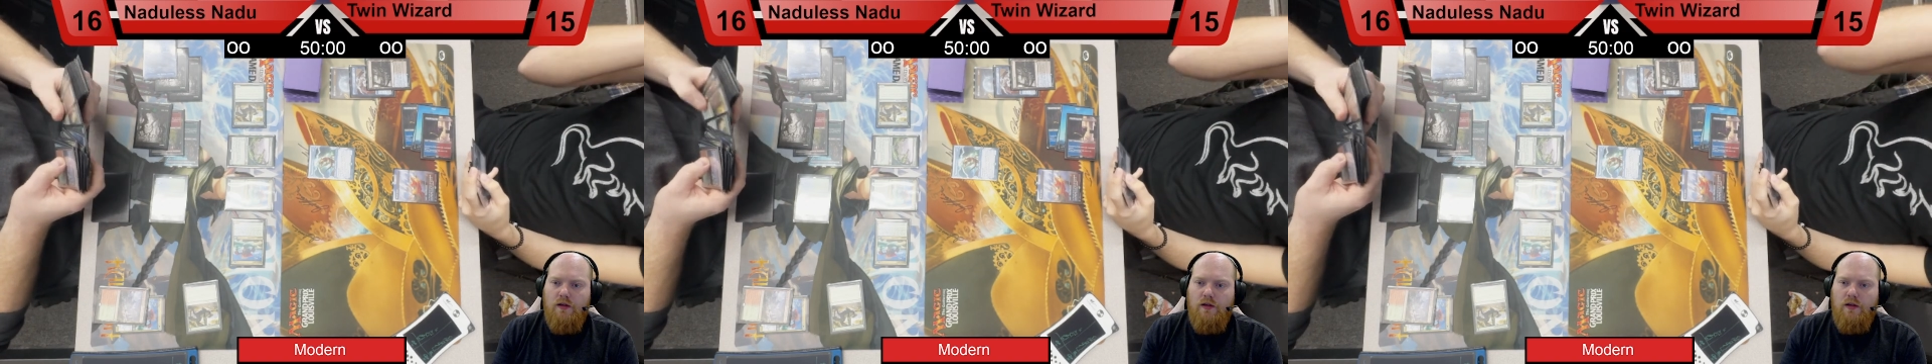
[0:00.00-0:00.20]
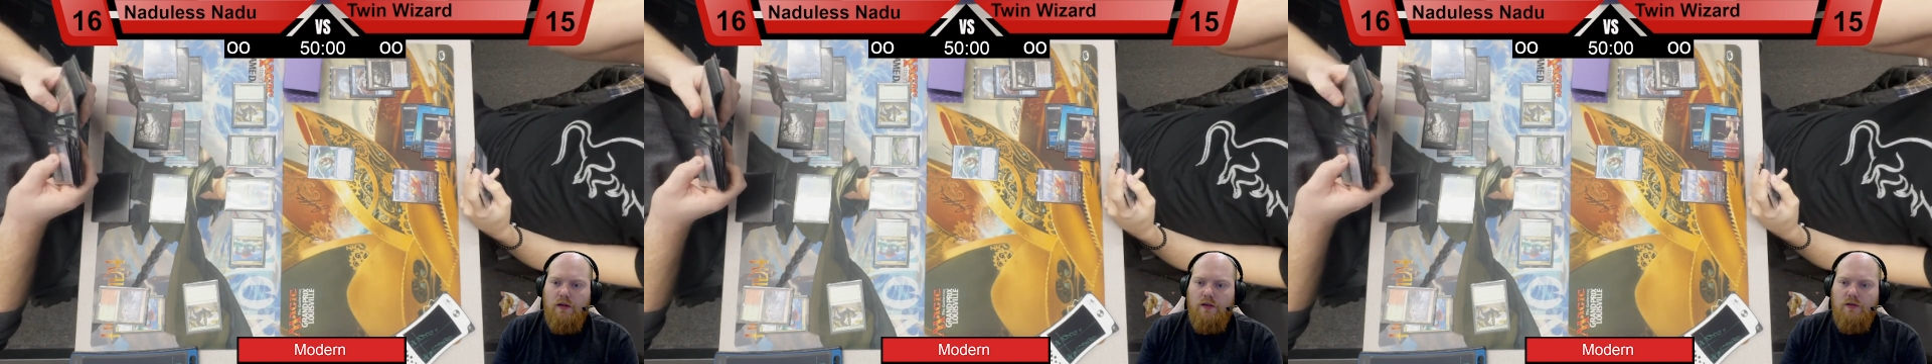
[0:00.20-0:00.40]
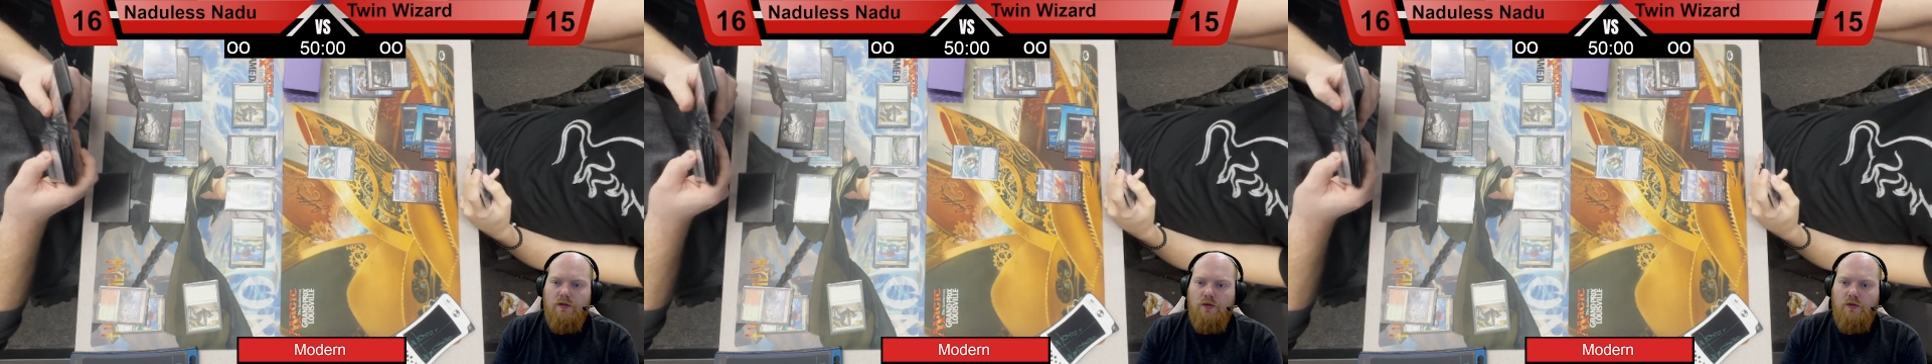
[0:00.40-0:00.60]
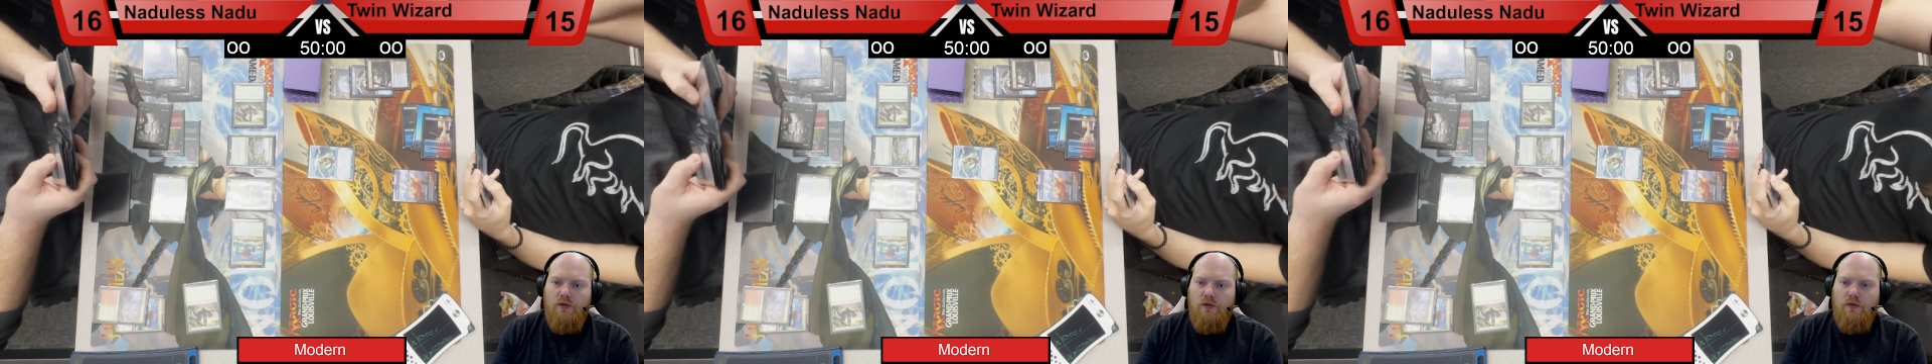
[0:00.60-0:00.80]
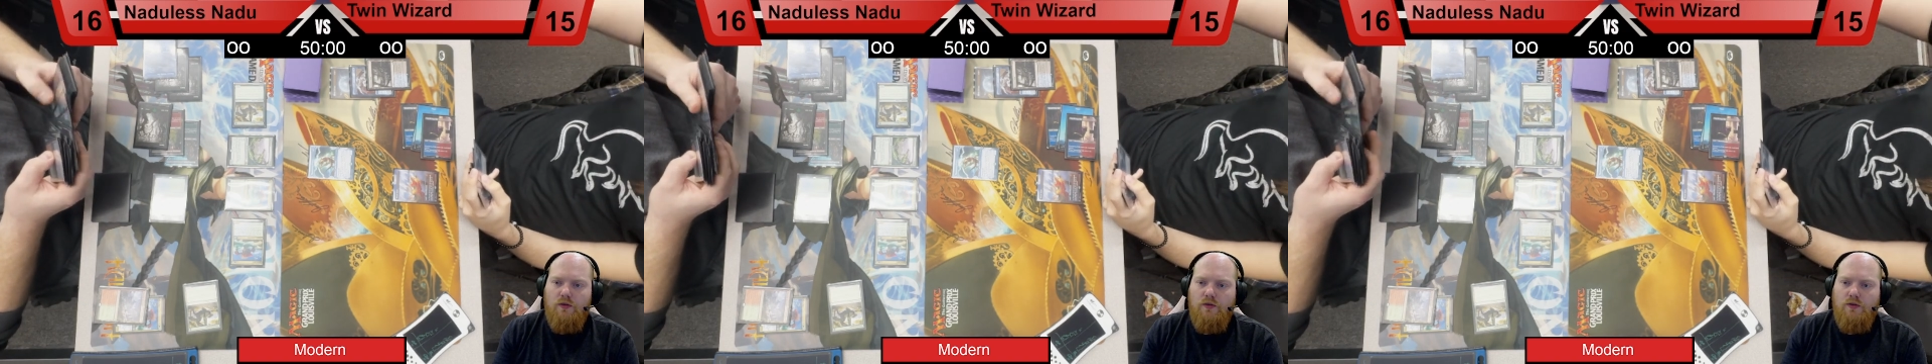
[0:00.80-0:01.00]

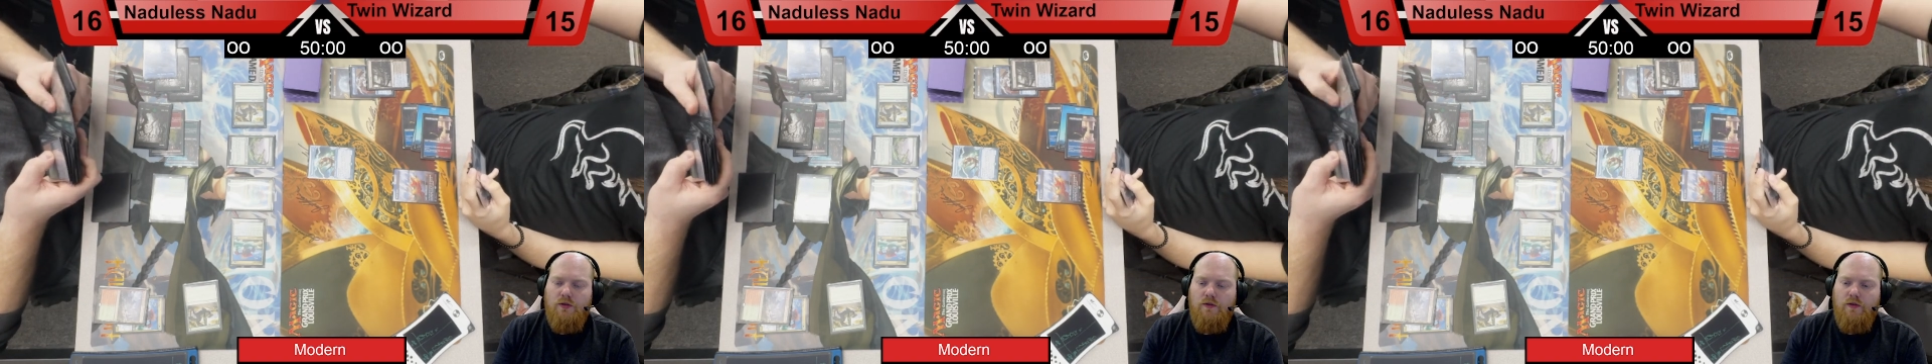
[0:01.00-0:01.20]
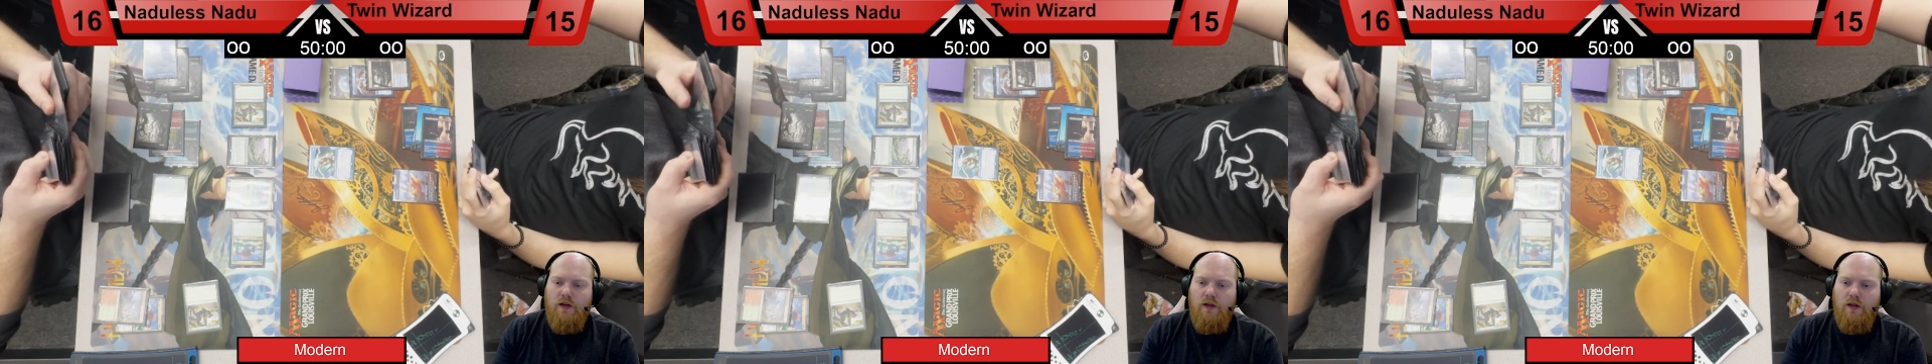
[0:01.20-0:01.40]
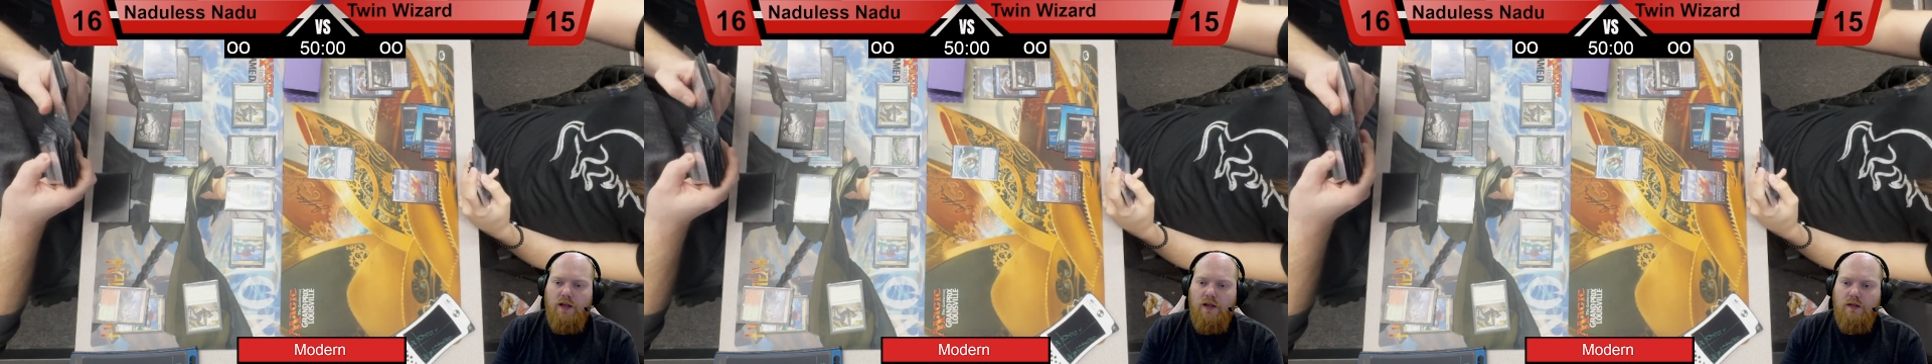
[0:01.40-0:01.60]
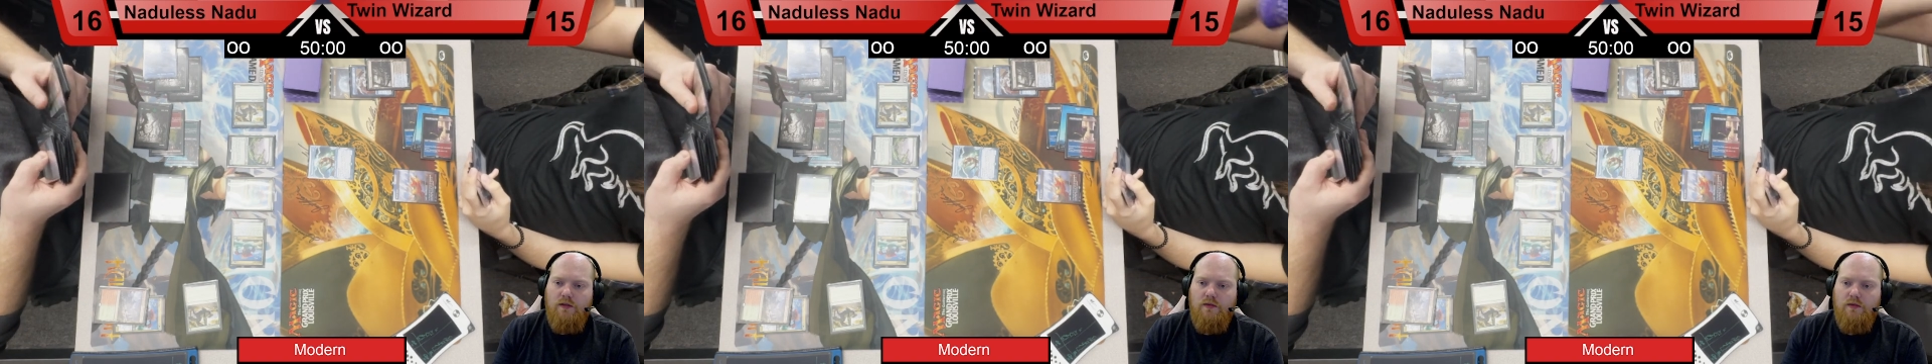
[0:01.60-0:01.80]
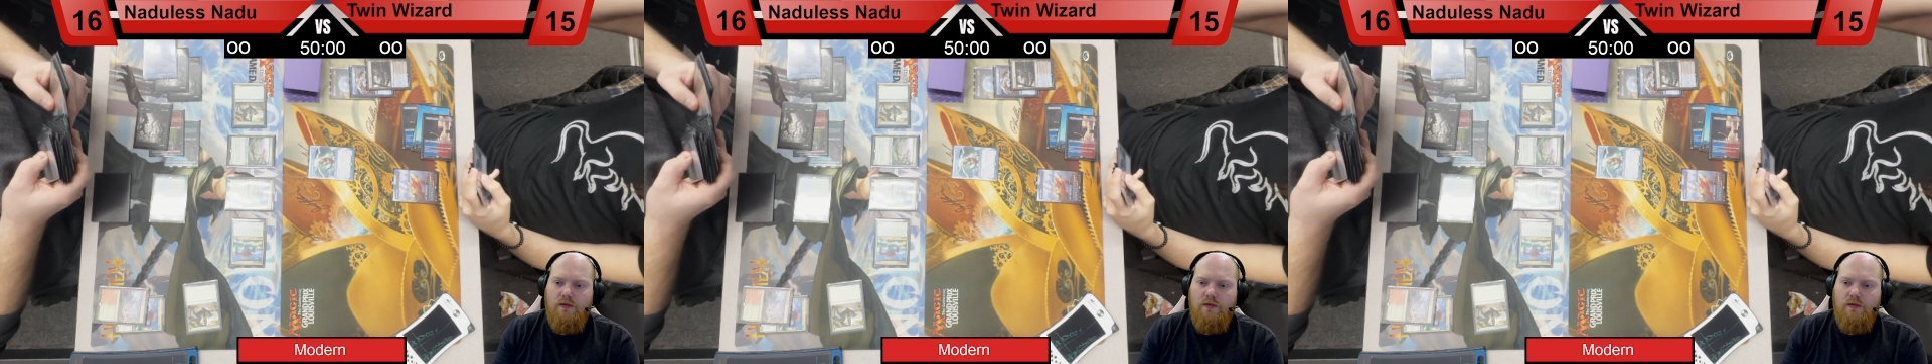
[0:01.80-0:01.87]
into Surveil land?